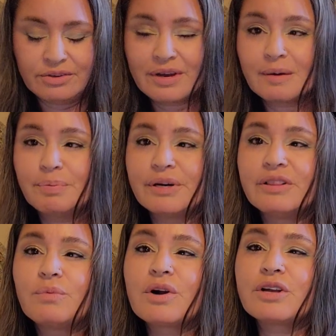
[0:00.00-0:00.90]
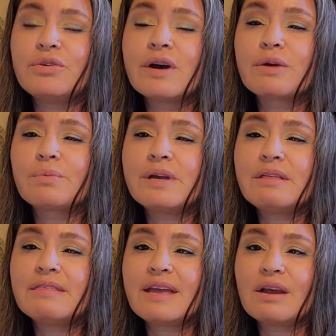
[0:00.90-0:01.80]
You got to put in the work. You got to
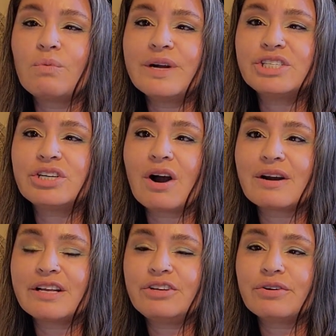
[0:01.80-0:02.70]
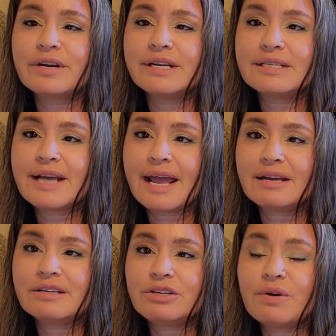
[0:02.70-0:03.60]
rethink which garden you're going to tend.